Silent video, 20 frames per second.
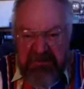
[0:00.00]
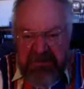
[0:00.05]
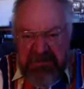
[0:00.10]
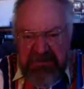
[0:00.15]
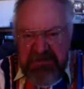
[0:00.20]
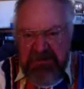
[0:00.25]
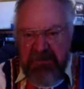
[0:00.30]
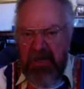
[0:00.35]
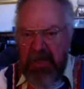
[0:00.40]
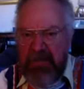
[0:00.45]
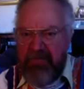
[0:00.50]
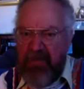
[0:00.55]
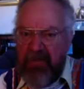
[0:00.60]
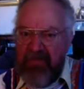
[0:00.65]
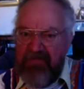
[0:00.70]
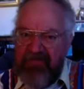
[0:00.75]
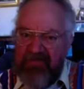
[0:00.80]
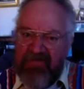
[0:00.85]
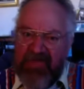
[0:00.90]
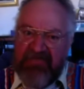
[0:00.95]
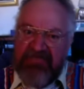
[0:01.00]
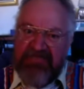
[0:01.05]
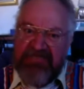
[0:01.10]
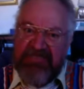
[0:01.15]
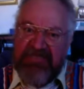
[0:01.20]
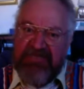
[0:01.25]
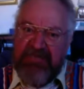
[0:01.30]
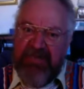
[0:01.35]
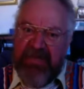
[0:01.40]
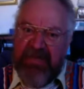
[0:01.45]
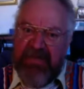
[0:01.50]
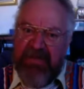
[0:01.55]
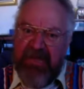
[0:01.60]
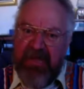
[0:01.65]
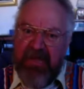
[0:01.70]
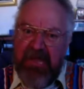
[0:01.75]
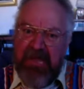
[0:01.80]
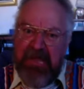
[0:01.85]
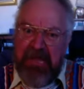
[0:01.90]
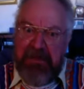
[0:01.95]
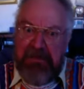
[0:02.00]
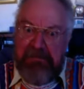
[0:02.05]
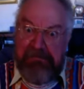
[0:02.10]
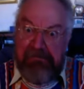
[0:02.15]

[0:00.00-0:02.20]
So I pulled faces back at her.